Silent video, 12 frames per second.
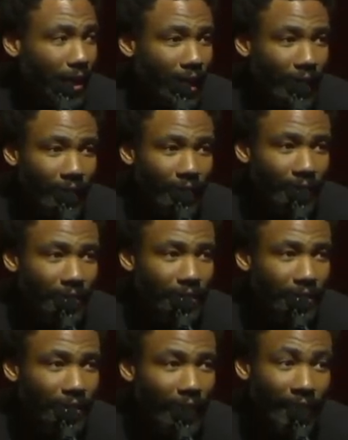And
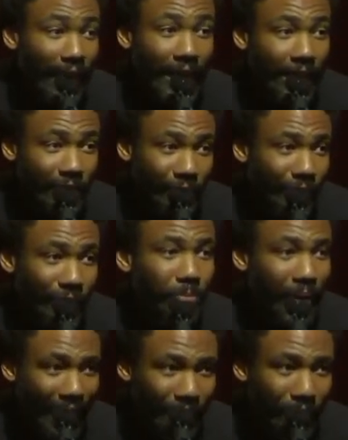like any good
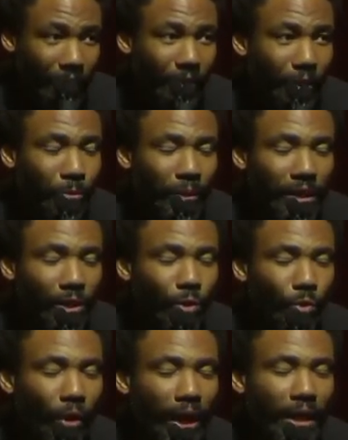bad father, we
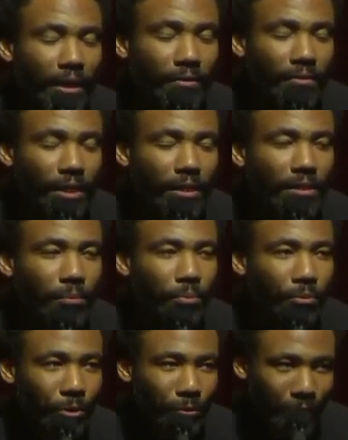craved his
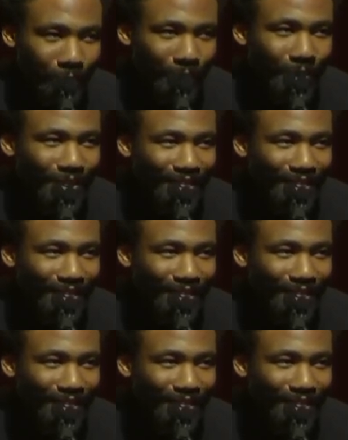approval,